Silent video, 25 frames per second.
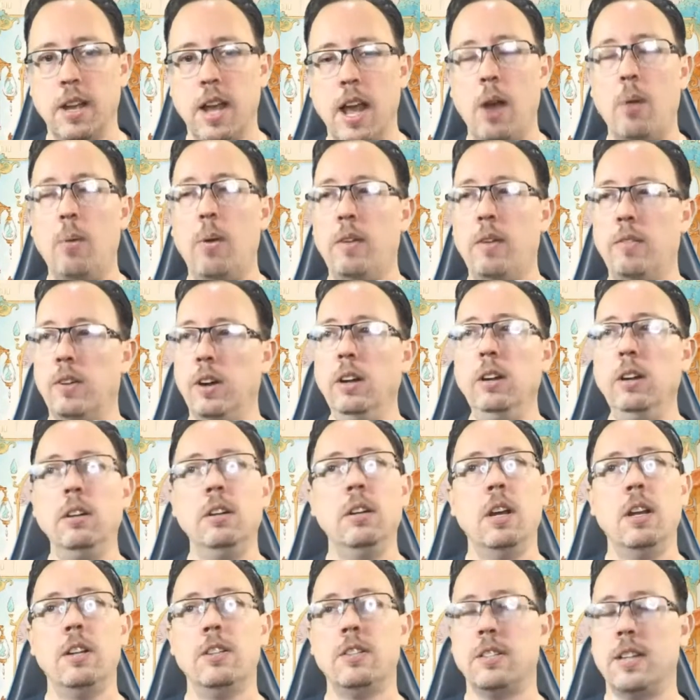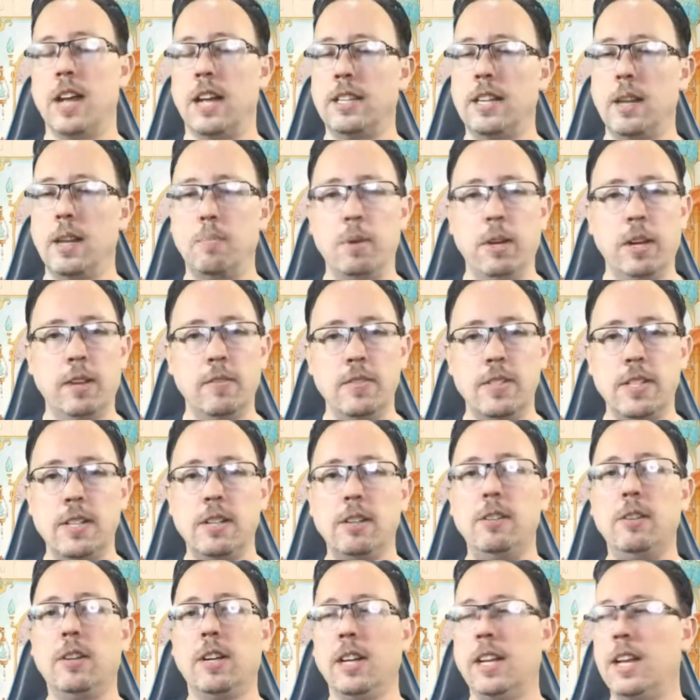However, it's not that big of a
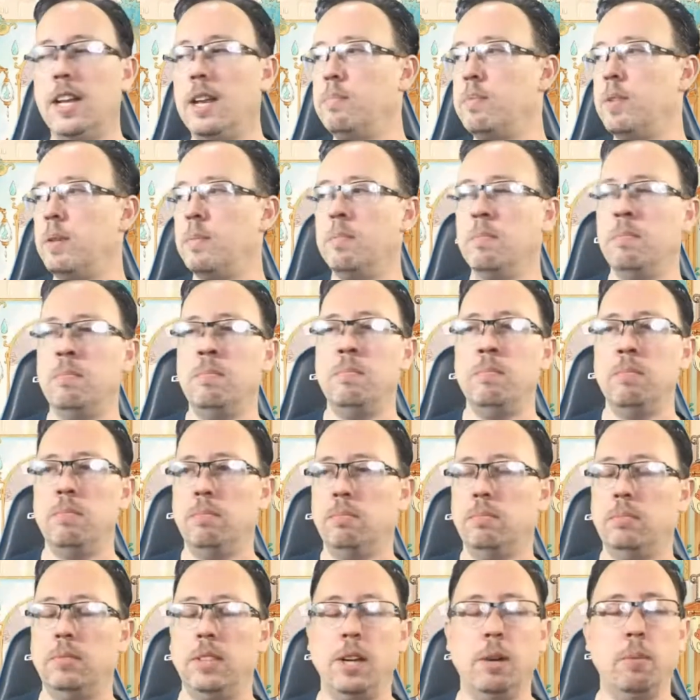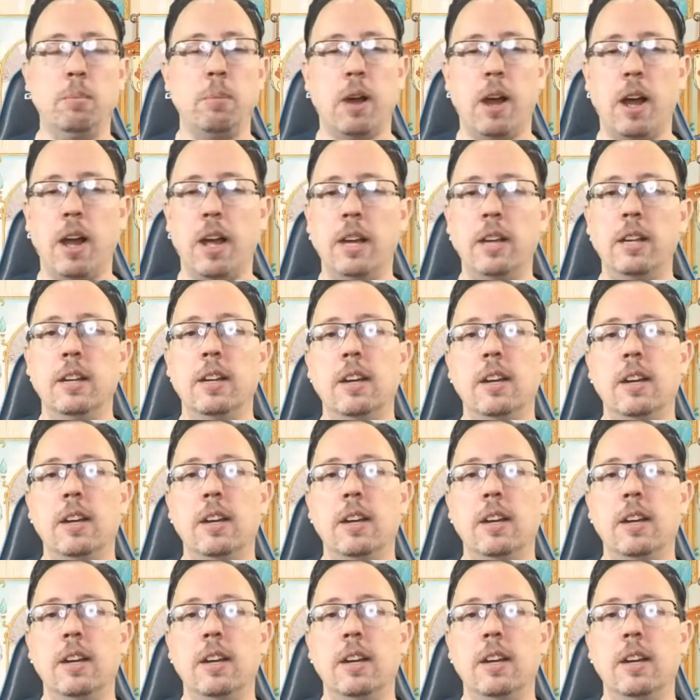deal. You could keep them nearby.